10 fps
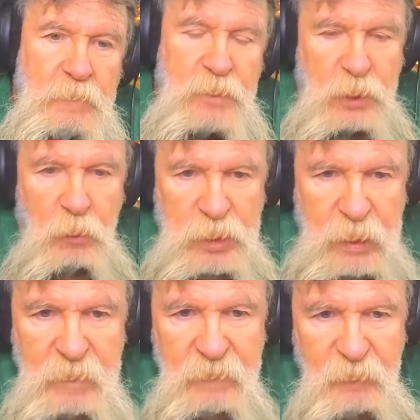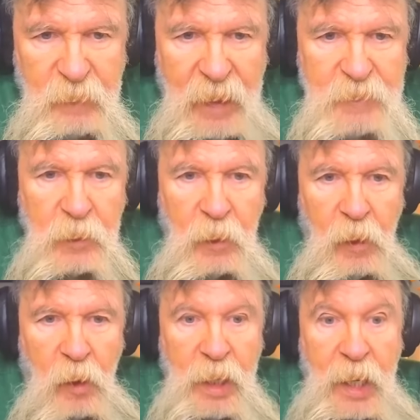Shoot some of it after
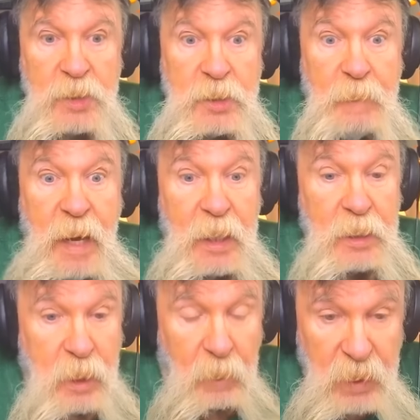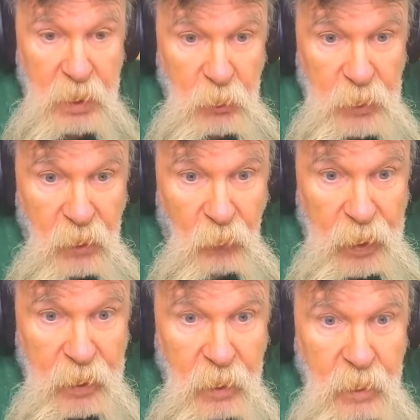dark, like somebody's coming to the
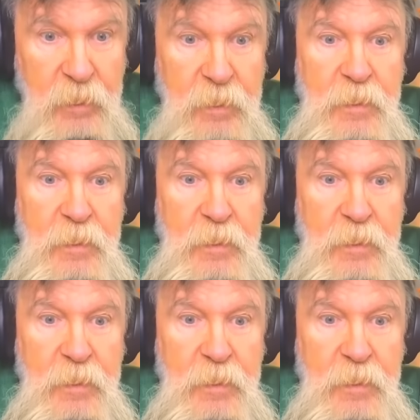arena.